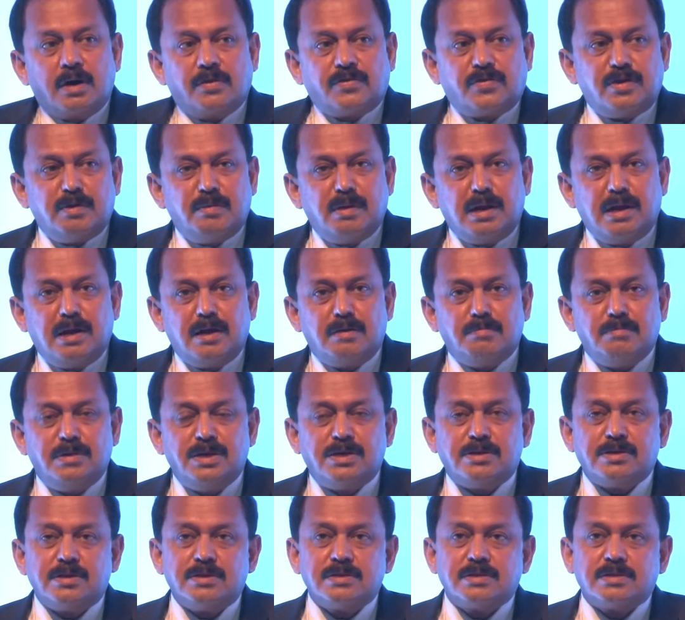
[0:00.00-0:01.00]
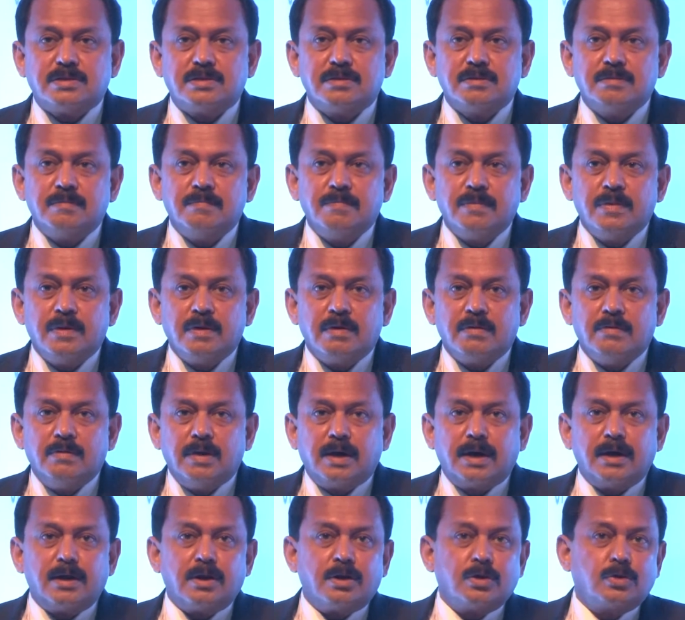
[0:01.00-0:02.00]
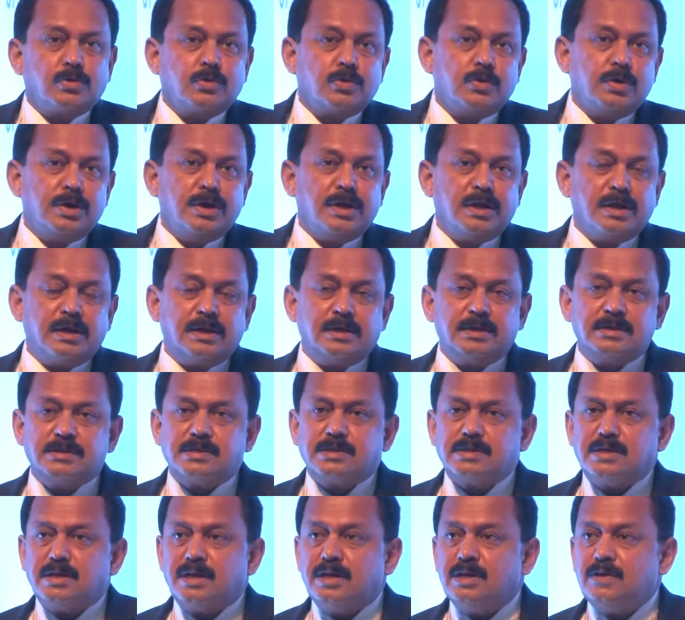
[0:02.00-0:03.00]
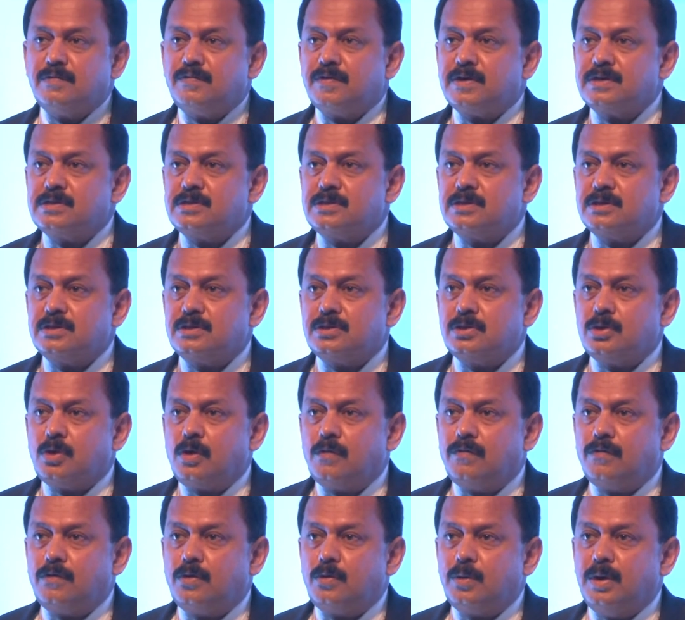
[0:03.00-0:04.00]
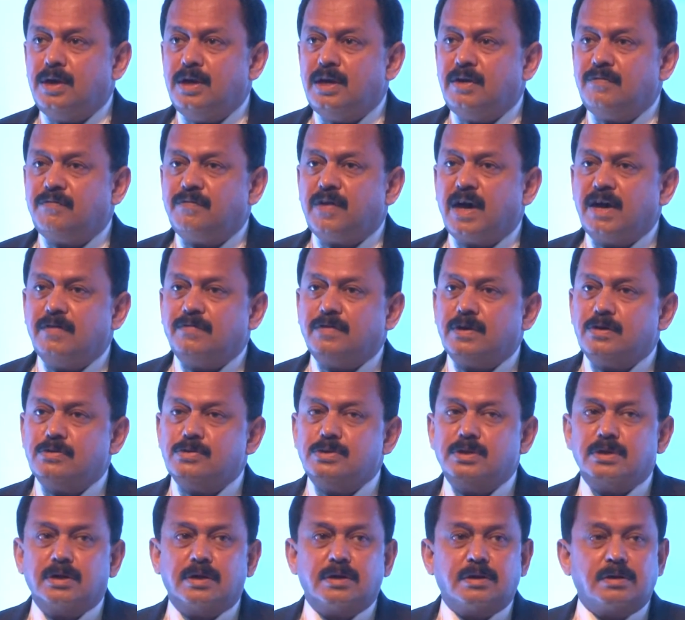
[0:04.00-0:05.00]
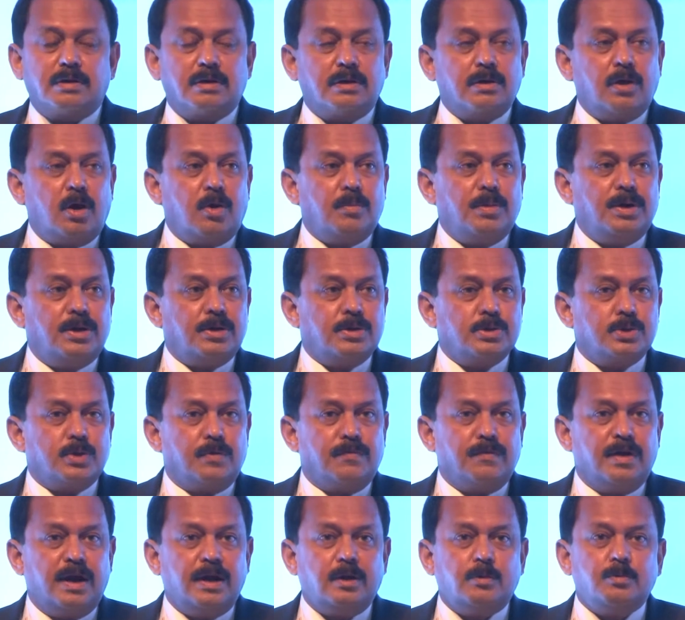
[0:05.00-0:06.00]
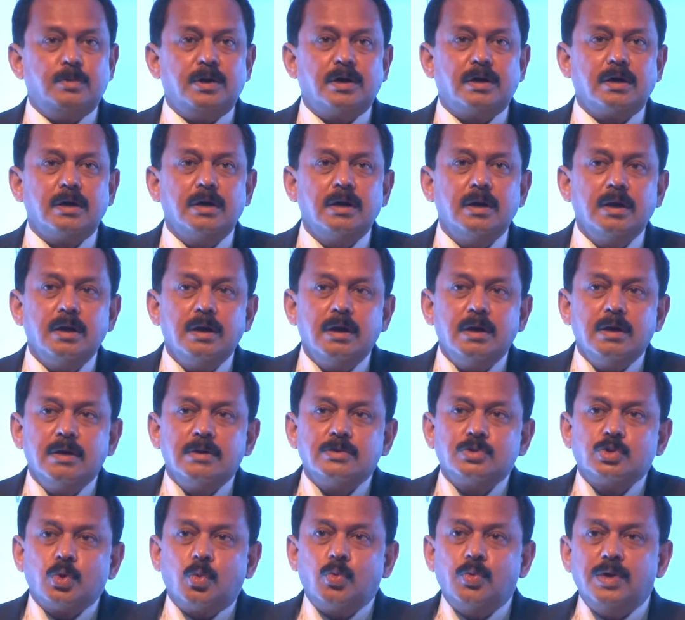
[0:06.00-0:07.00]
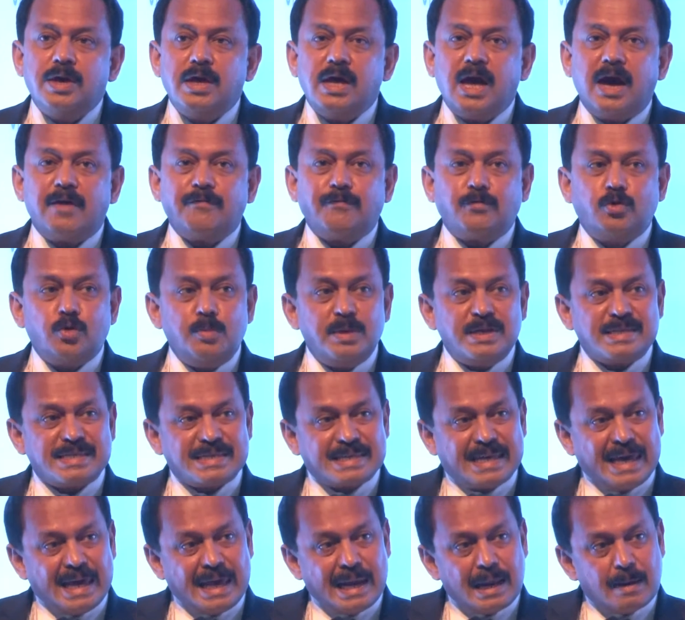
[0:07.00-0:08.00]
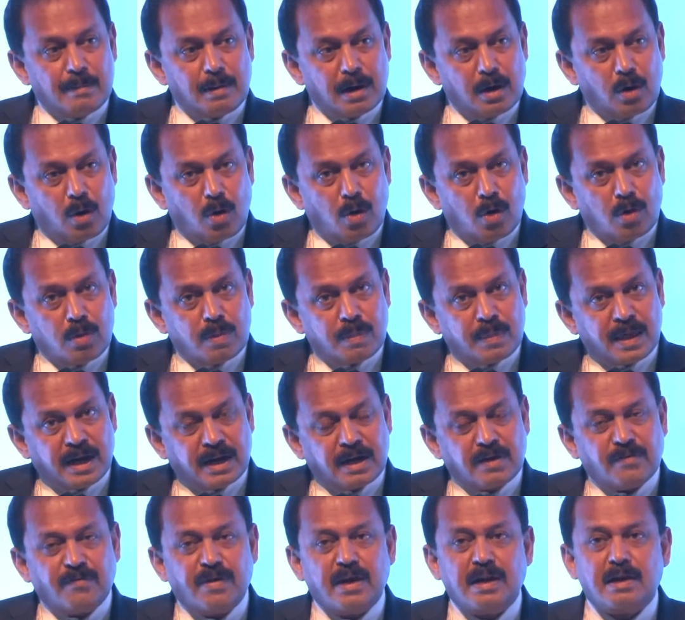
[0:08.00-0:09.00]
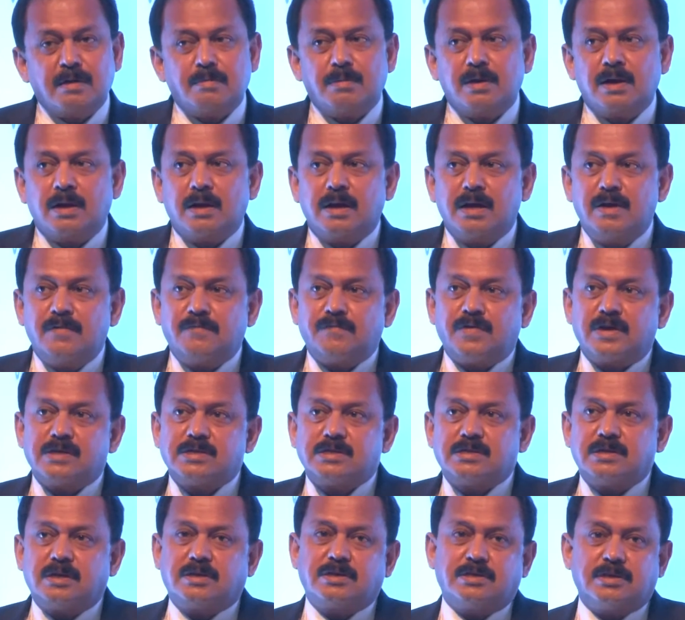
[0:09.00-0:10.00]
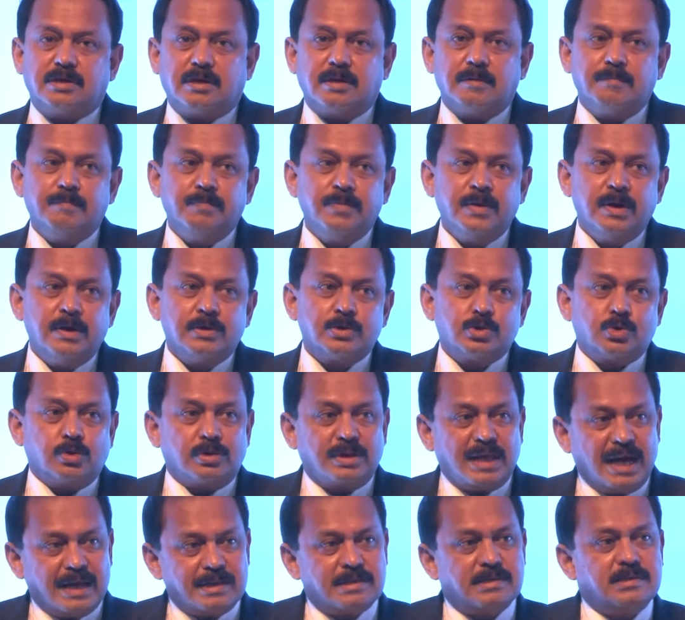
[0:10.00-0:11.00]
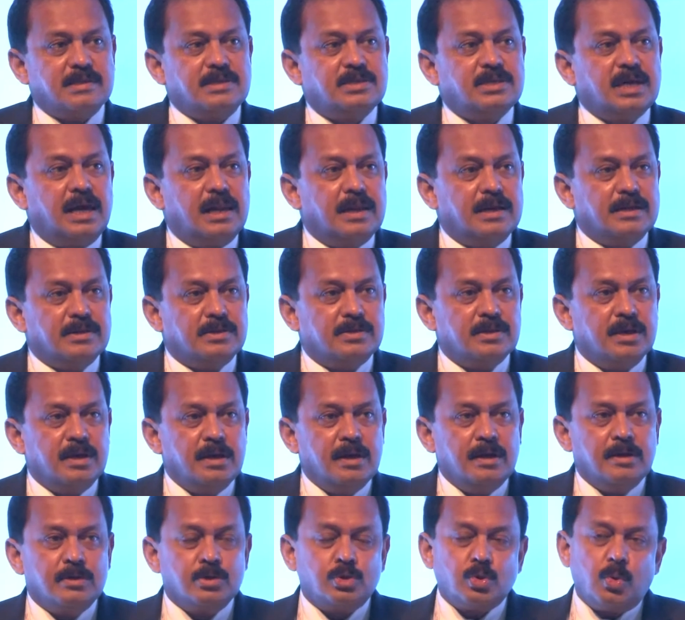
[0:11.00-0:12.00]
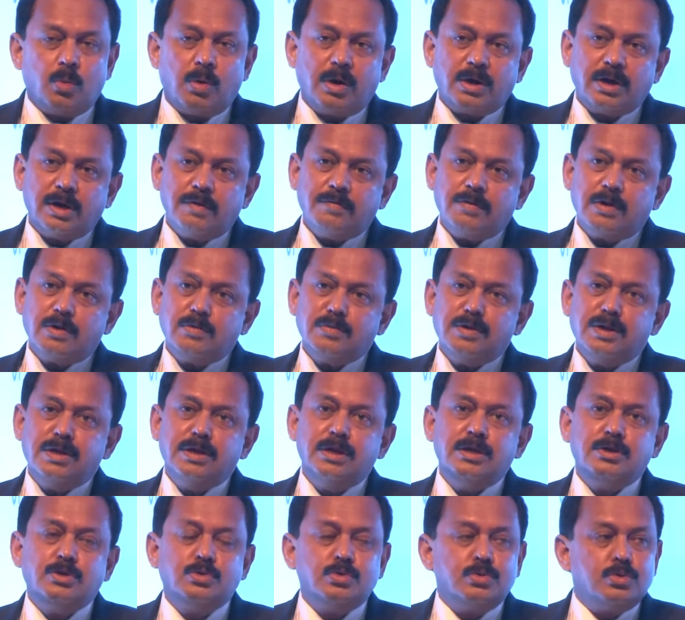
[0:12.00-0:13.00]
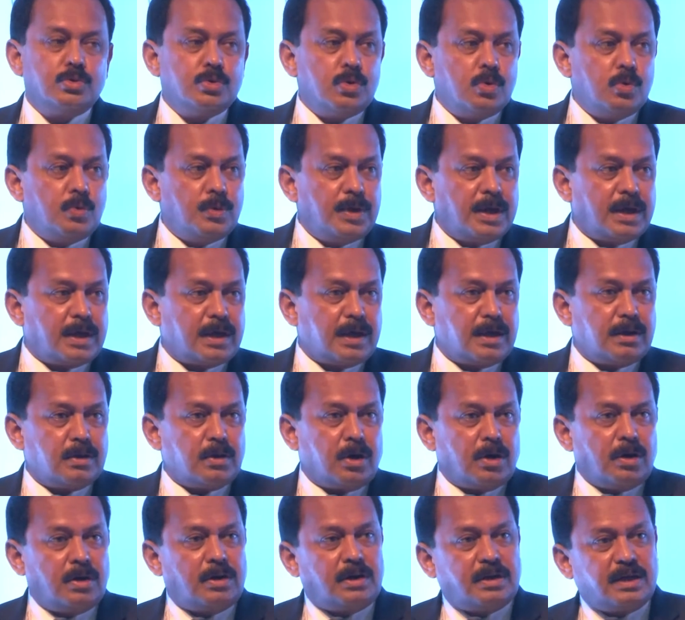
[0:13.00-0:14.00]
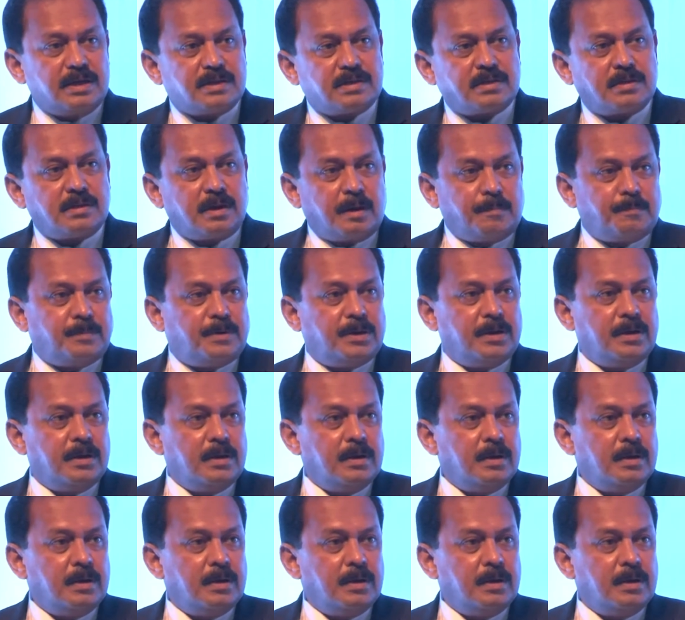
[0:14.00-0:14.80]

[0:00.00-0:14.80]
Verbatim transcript: 3 million meters. We cannot throw in an existing infrastructure of 25,000 kilometers of network. So we have to be scalable on that available infrastructure. So that's the challenge. So whatever we need to do, we cannot disrupt